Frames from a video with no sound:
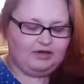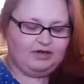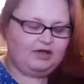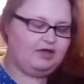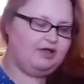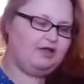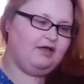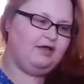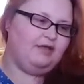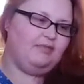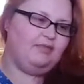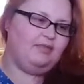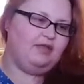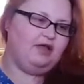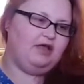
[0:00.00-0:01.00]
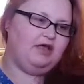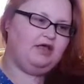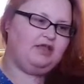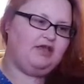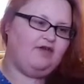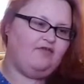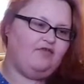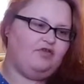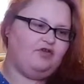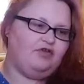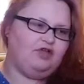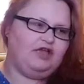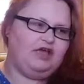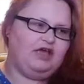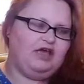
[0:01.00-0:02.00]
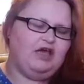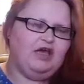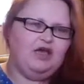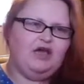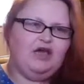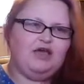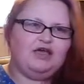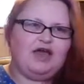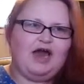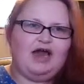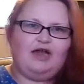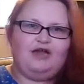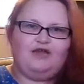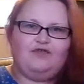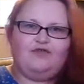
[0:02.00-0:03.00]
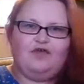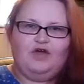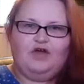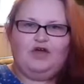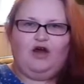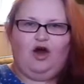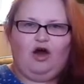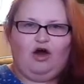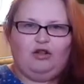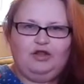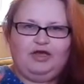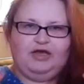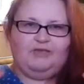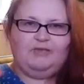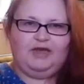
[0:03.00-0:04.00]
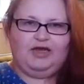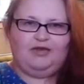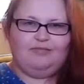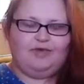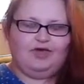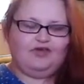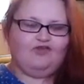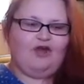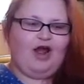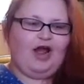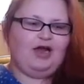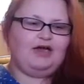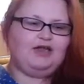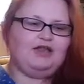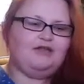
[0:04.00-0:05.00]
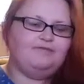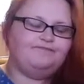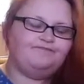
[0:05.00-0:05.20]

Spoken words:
It definitely kind of halted me in my tracks,